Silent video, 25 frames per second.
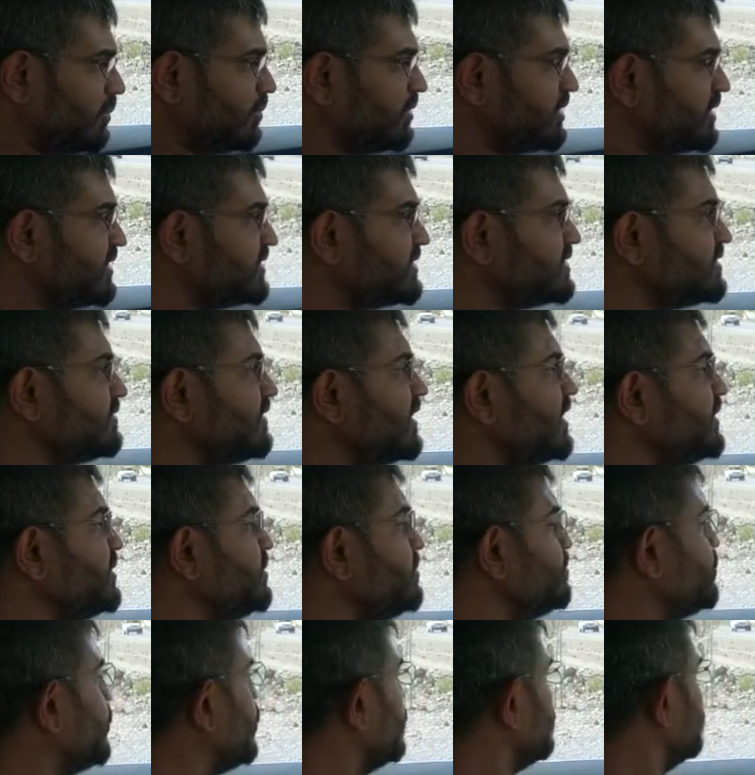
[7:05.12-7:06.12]
But this is a very
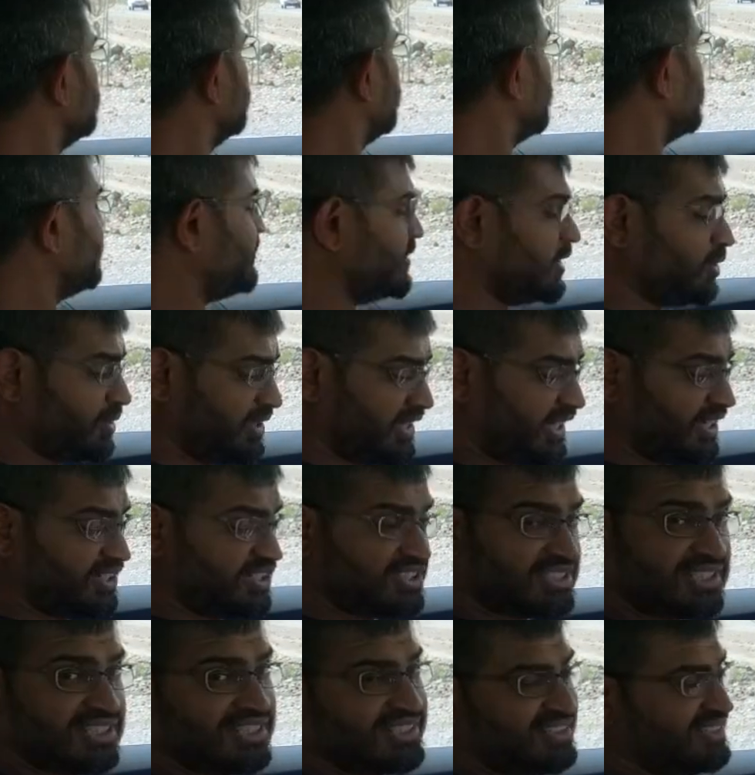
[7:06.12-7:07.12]
important car for Audi. I
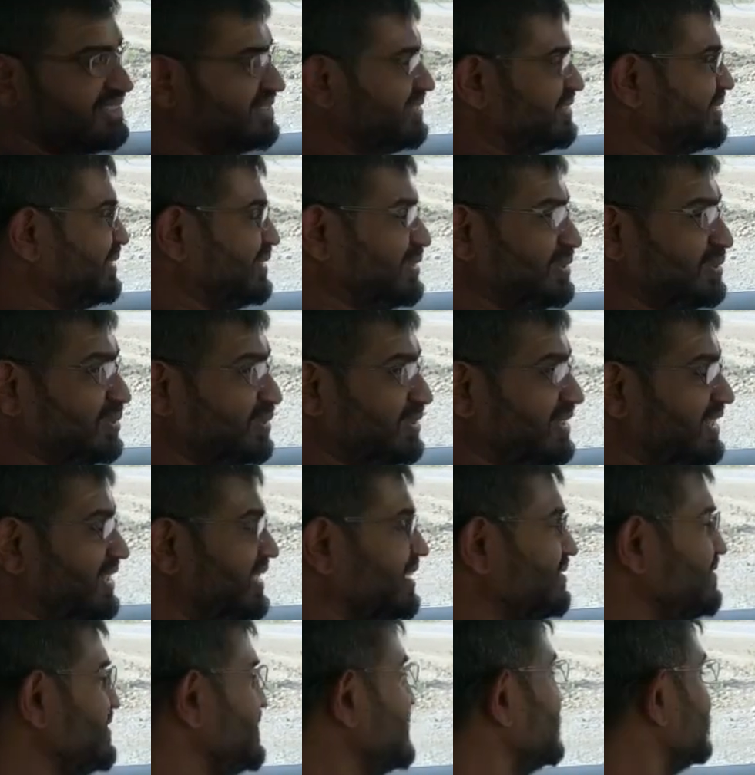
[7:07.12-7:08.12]
still don't
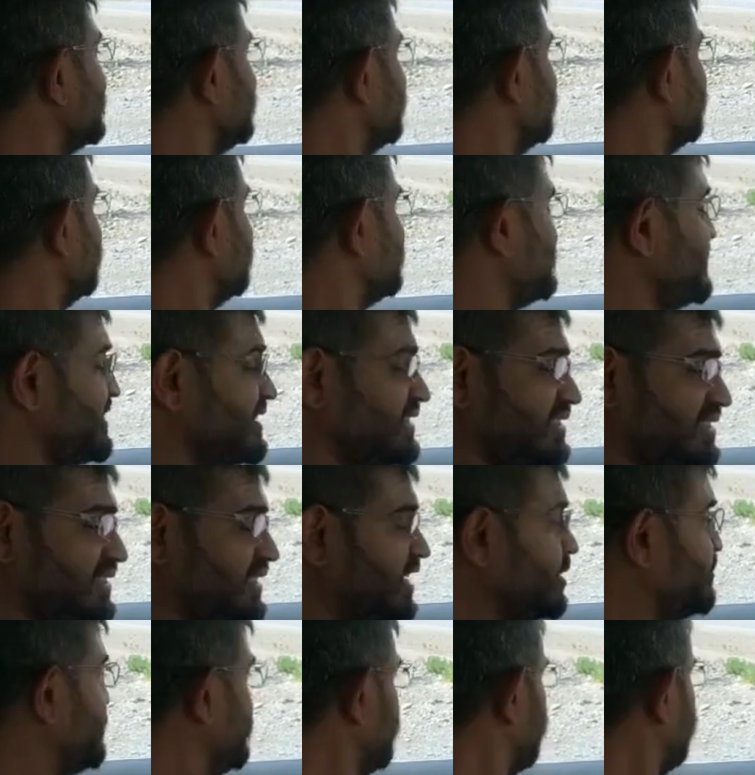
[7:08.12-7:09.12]
love this gear stick.
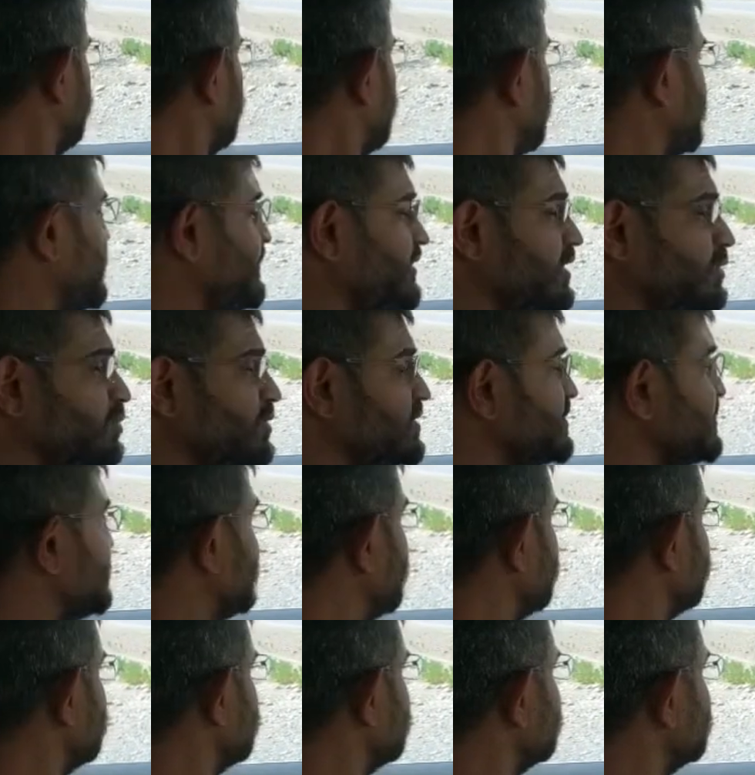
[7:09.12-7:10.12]
I prefer if it was
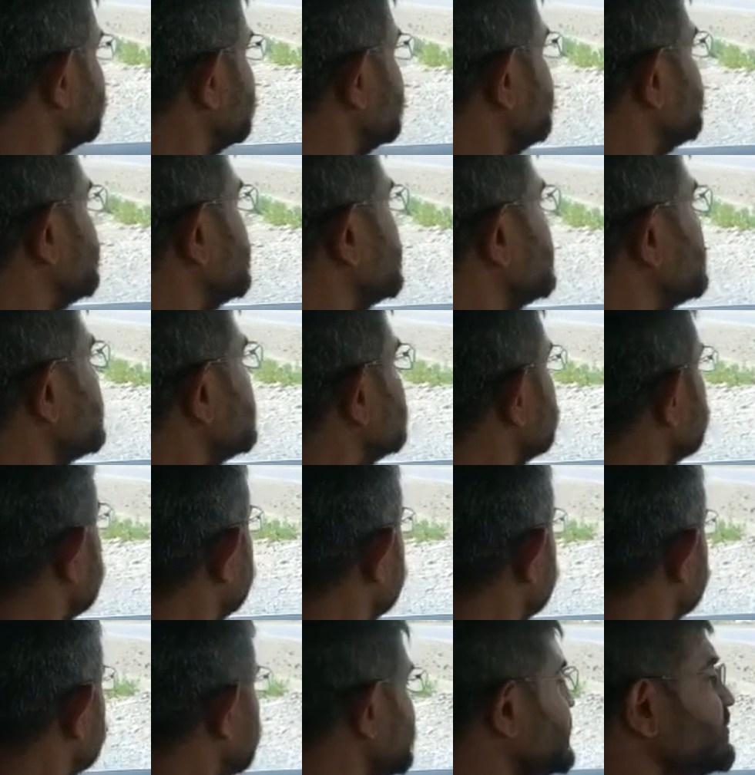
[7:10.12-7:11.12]
nice and simple
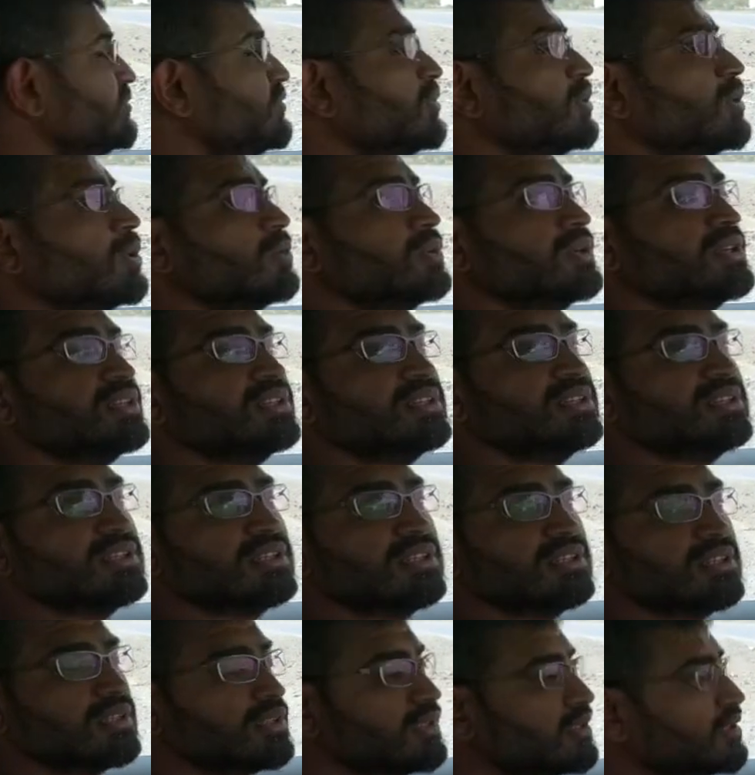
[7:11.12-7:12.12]
and straightforward.
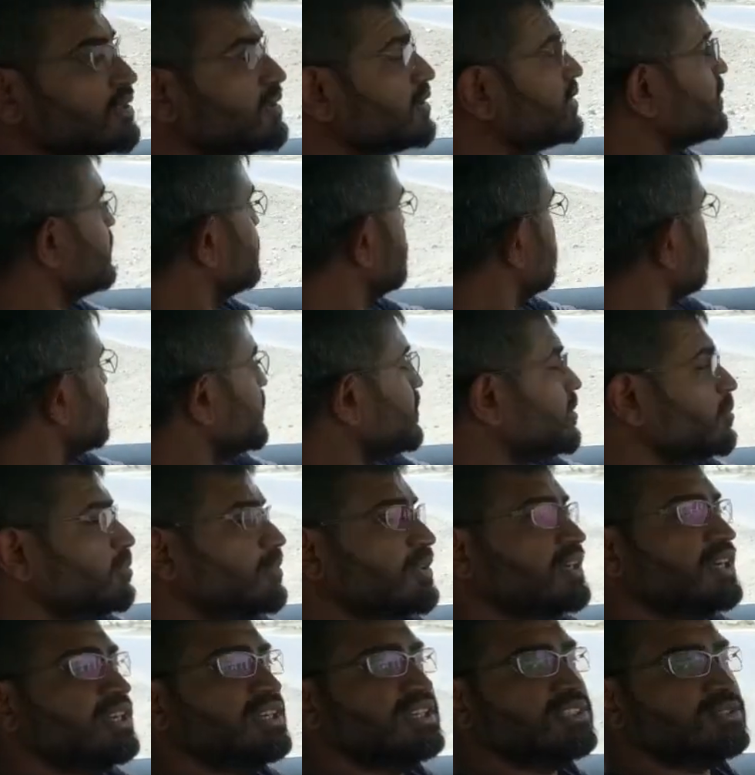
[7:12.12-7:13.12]

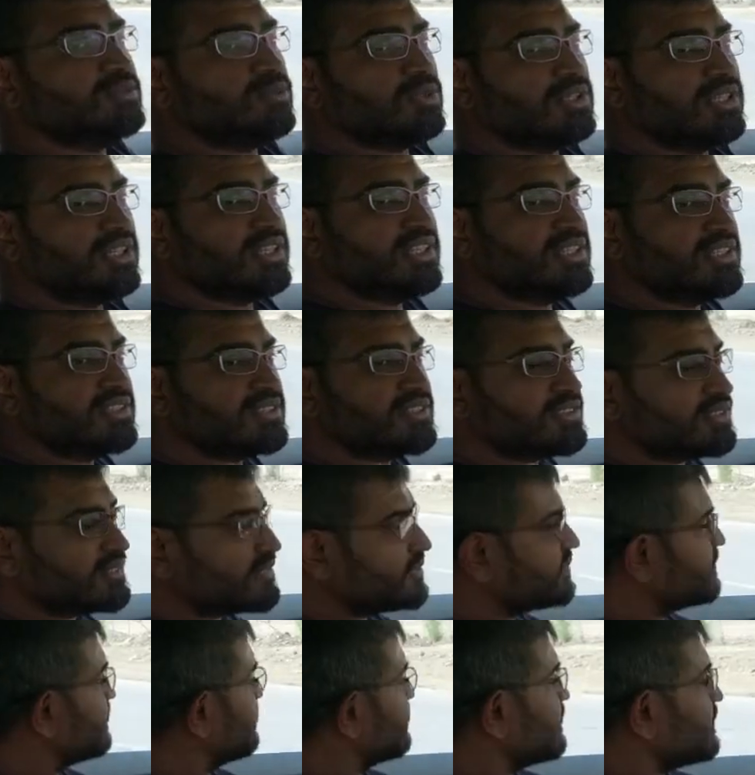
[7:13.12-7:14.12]
But it is what it is.
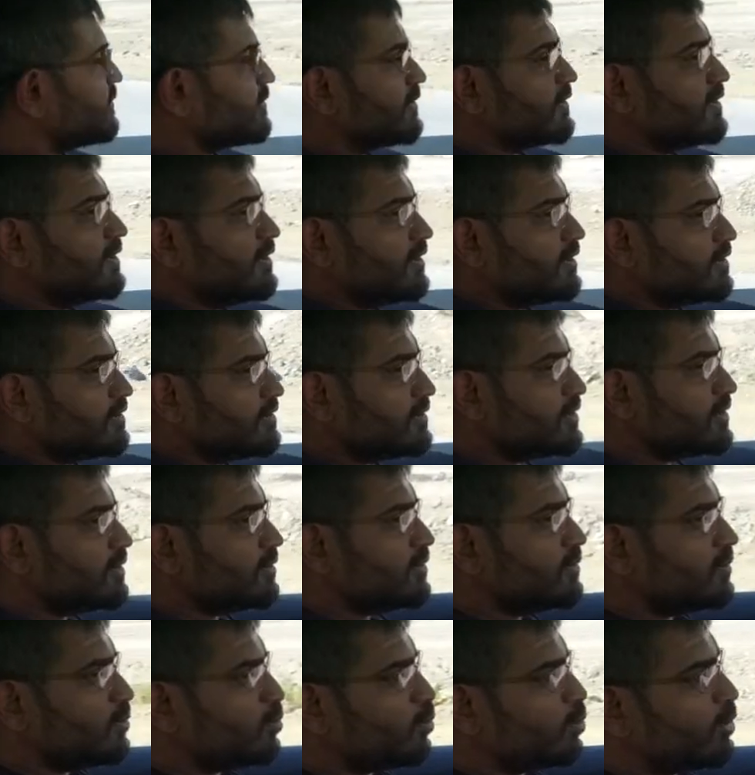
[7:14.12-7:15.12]

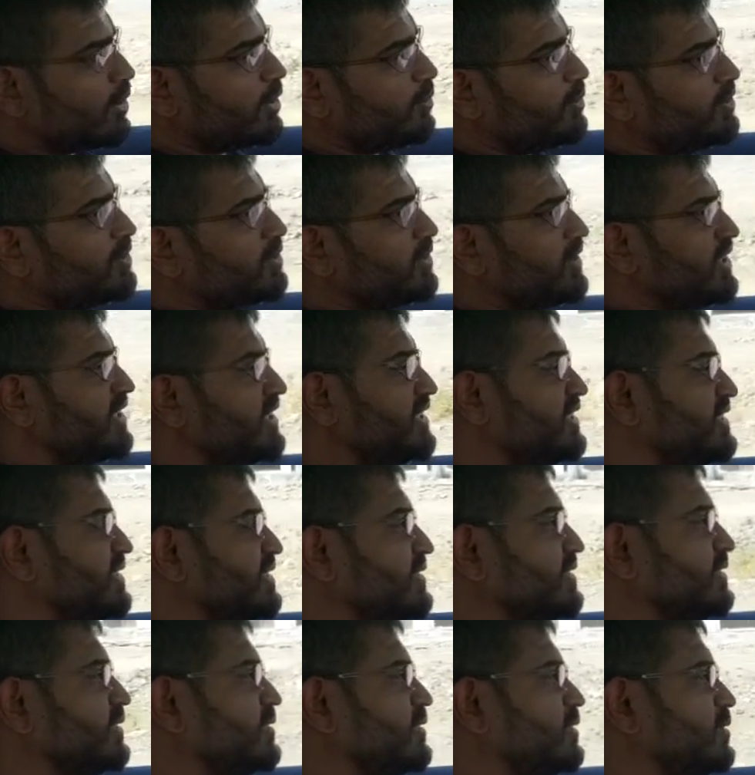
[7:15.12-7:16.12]
So what are we doing?
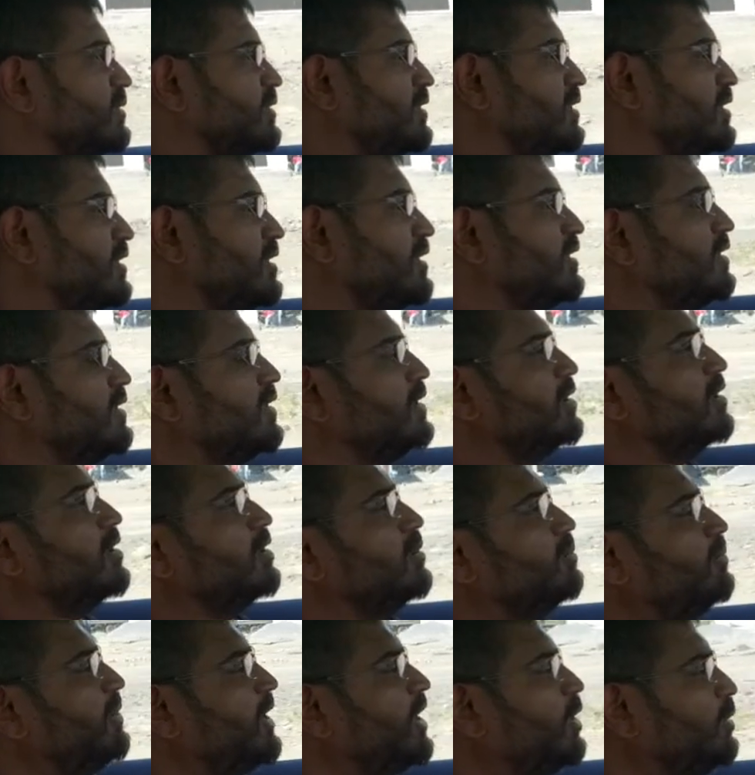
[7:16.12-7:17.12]

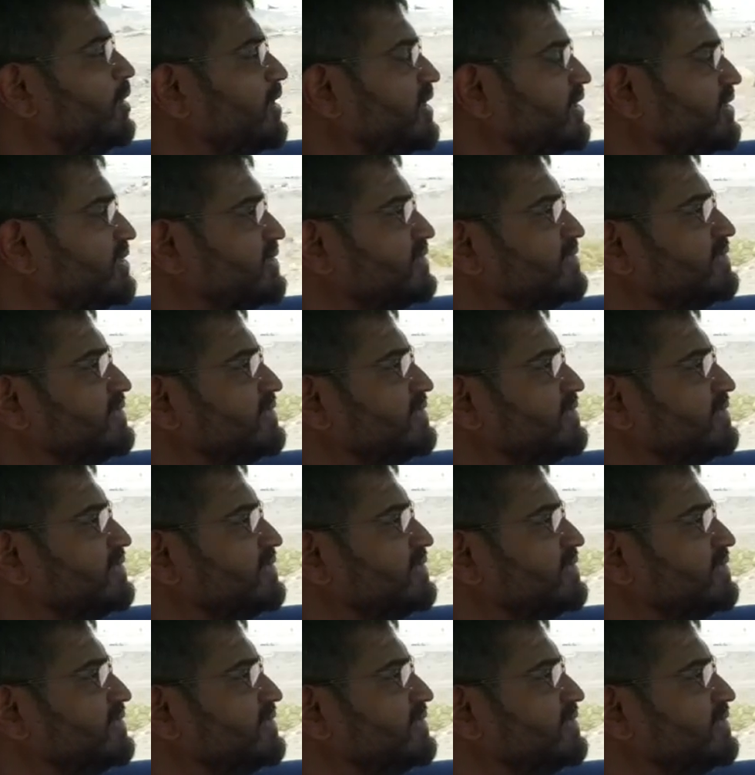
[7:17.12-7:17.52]
Power.